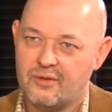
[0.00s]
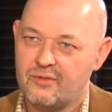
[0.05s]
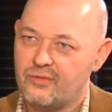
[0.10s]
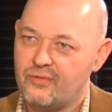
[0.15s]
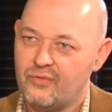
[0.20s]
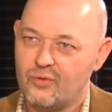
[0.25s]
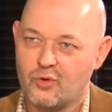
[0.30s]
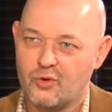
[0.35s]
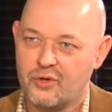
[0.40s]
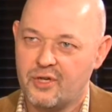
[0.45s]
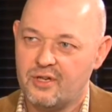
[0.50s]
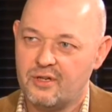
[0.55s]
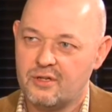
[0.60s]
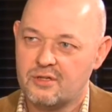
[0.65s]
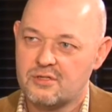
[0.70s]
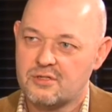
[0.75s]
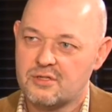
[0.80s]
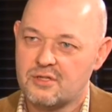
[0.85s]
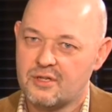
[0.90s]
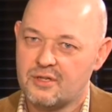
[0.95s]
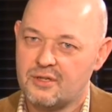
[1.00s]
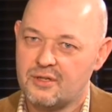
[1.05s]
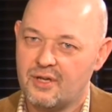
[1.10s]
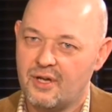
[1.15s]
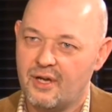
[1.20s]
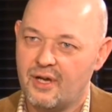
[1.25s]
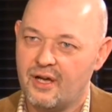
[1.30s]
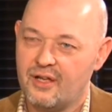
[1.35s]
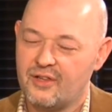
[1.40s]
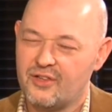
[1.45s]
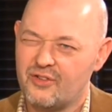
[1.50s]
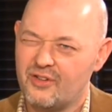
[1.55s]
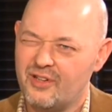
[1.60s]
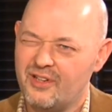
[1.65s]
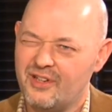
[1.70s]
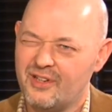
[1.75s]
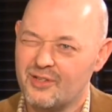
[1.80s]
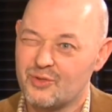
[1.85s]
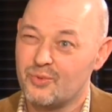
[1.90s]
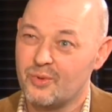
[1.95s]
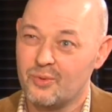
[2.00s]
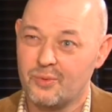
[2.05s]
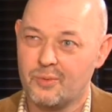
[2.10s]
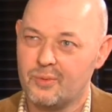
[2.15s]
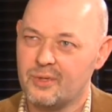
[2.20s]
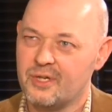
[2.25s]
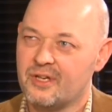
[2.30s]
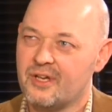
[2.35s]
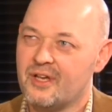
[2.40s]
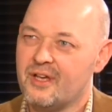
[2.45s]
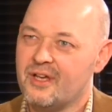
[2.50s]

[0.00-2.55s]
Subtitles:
4 years, 3 years probably,